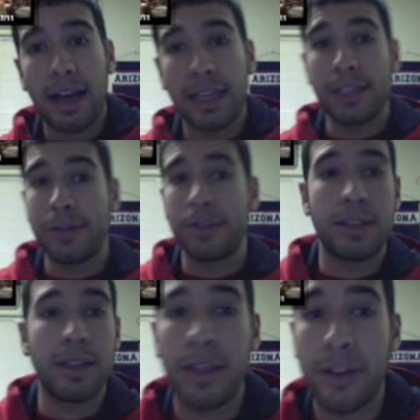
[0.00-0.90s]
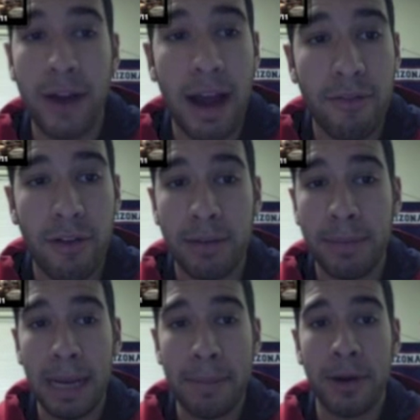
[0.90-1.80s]
He used lithograph on
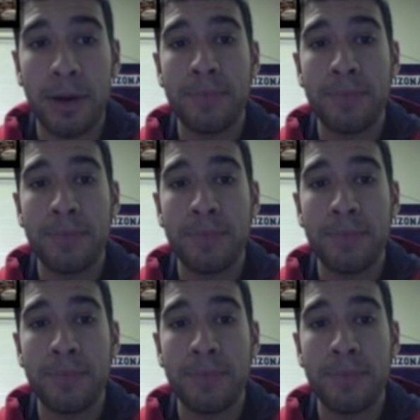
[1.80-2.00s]
paper,